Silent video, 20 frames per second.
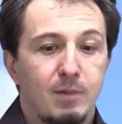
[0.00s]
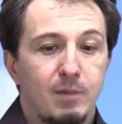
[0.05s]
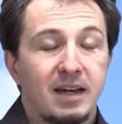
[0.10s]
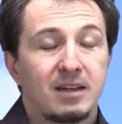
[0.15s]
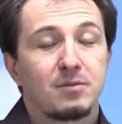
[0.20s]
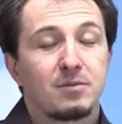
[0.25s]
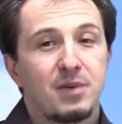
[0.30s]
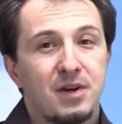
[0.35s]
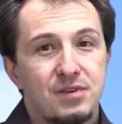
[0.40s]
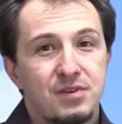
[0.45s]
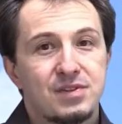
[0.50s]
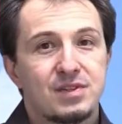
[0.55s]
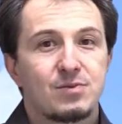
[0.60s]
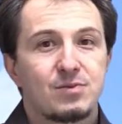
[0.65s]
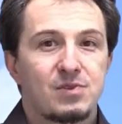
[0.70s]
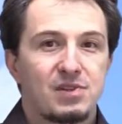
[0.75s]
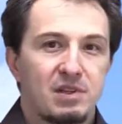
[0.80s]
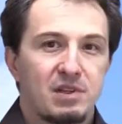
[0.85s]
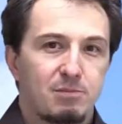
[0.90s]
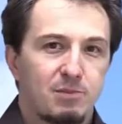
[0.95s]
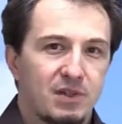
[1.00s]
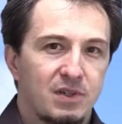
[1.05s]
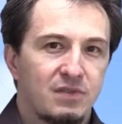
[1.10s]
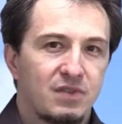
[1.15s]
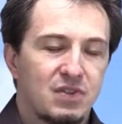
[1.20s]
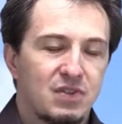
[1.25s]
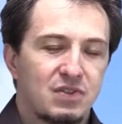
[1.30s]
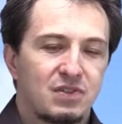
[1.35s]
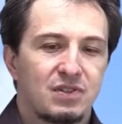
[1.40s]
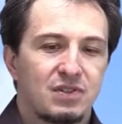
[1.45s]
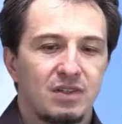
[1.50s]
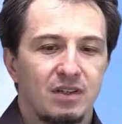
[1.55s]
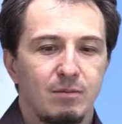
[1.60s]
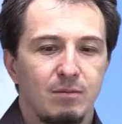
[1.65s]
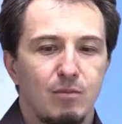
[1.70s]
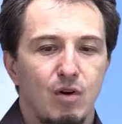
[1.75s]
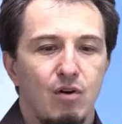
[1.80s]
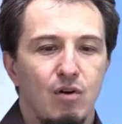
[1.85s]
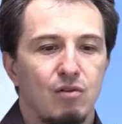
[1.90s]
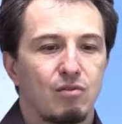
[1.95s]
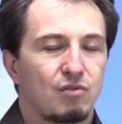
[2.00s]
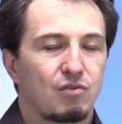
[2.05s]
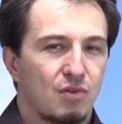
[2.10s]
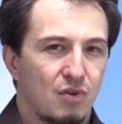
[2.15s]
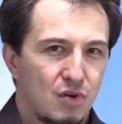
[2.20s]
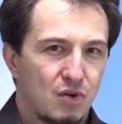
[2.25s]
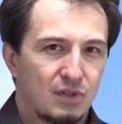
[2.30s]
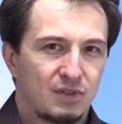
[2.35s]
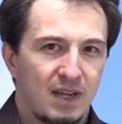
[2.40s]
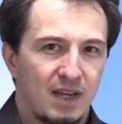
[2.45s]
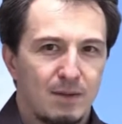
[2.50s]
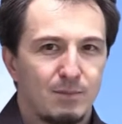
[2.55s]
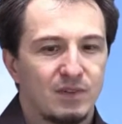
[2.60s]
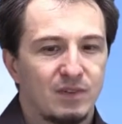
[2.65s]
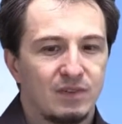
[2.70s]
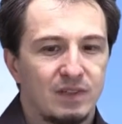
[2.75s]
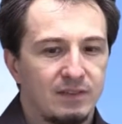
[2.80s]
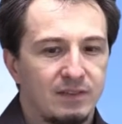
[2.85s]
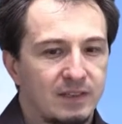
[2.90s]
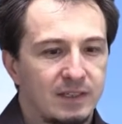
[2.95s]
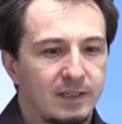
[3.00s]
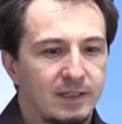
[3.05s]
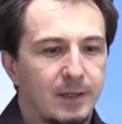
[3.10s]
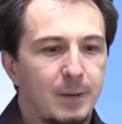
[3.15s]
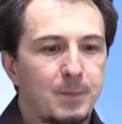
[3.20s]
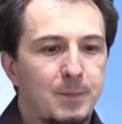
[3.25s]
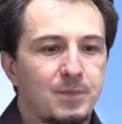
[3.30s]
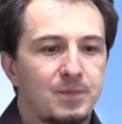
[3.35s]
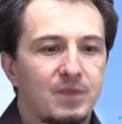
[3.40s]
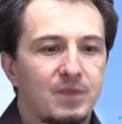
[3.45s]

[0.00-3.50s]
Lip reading: by comparison with the previous more rural type of living.